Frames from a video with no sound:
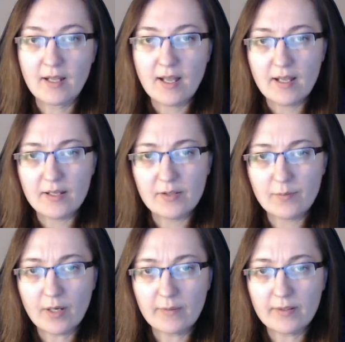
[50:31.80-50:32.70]
is
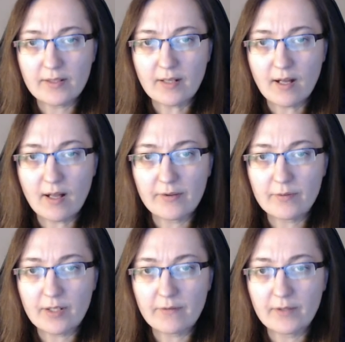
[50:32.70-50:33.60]
probably that although
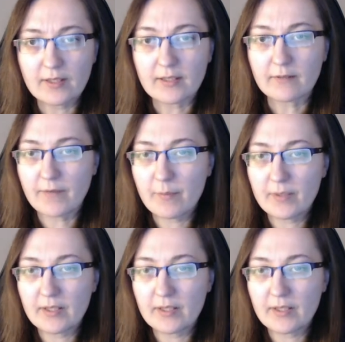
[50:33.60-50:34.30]
they feel like a family,